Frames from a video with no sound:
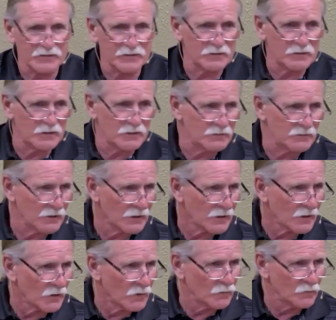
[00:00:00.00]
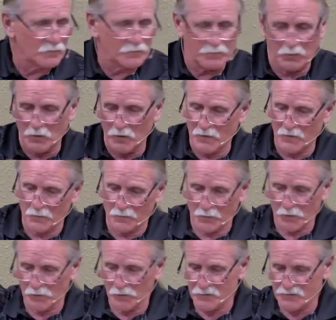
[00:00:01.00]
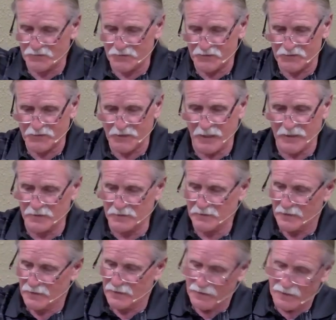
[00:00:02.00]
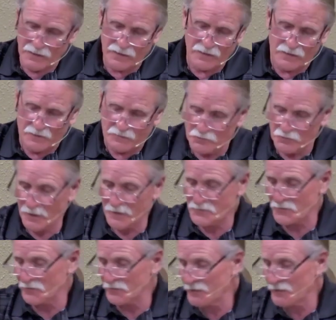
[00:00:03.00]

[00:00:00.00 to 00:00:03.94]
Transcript: And then one of the rulers decided, hey, you guys are going to